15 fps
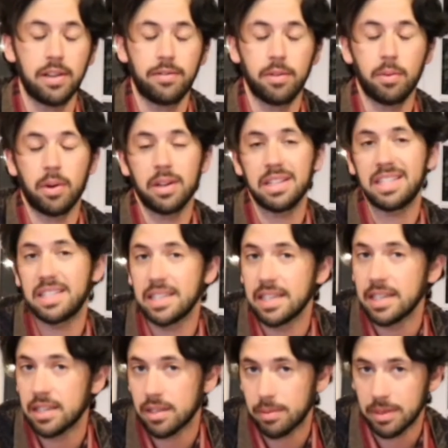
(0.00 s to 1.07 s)
If you want to
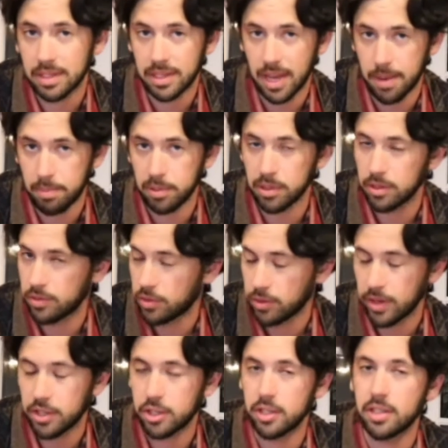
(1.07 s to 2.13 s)
see some examples of
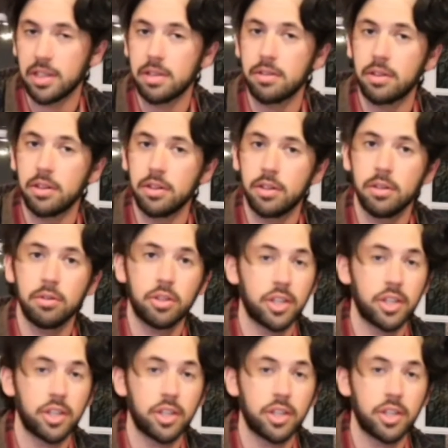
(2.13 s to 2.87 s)
stretches that you can do,